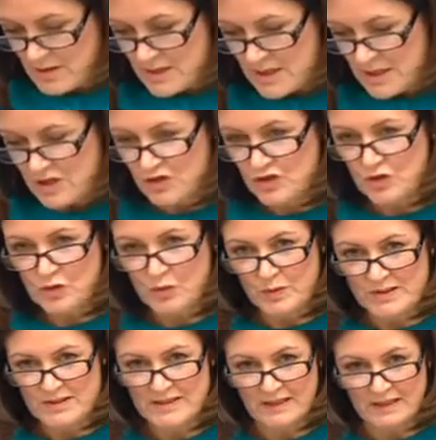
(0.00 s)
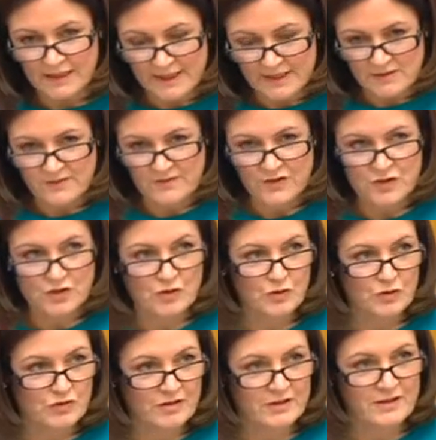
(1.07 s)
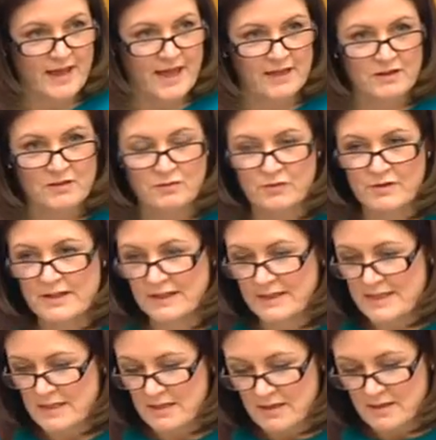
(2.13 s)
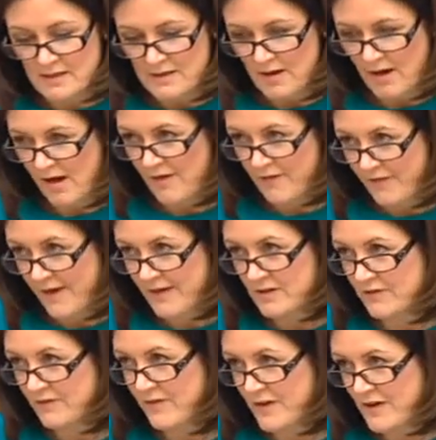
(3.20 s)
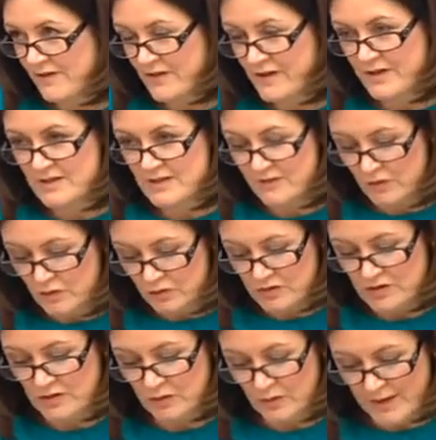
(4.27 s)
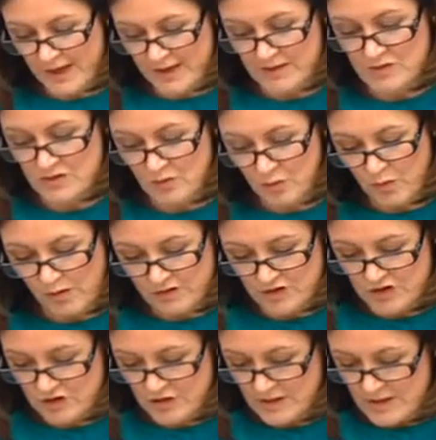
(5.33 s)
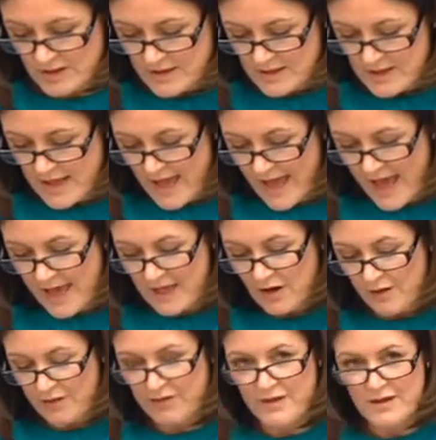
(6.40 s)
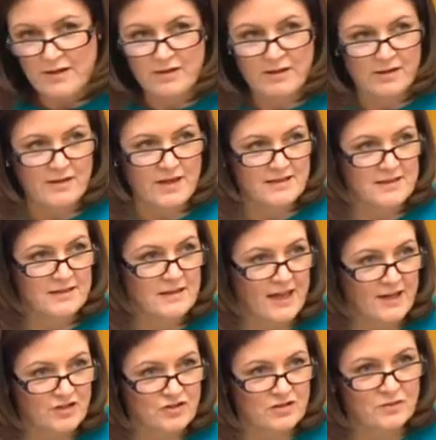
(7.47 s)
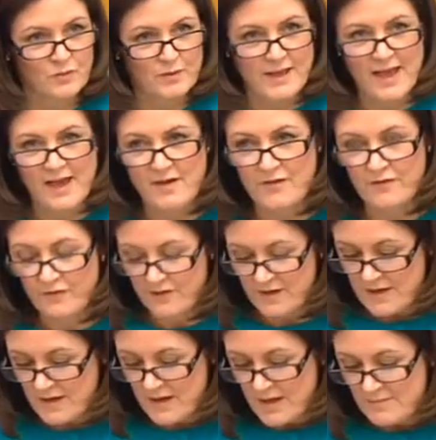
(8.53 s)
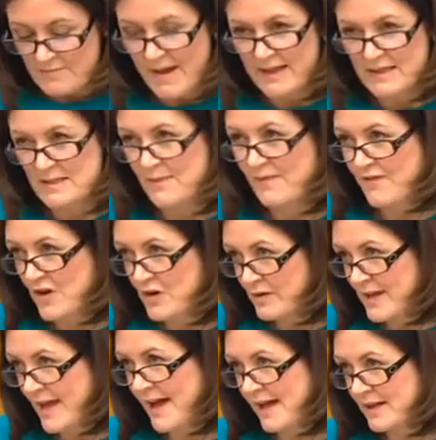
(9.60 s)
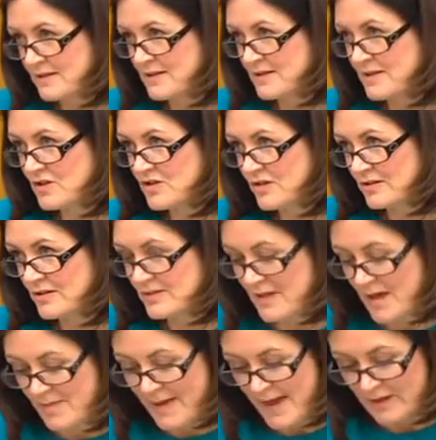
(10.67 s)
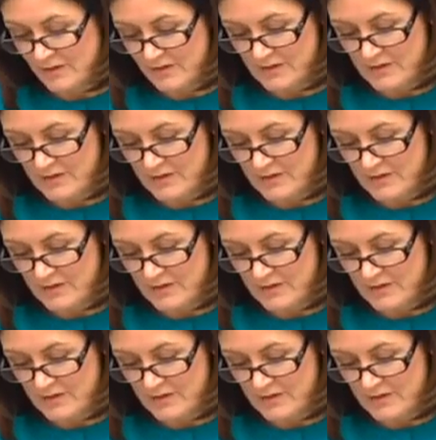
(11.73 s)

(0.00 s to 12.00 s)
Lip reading: issue with neglect of the children, and I found it very, very difficult to look at and to watch. And I think as a nation, we have made some very hard decisions about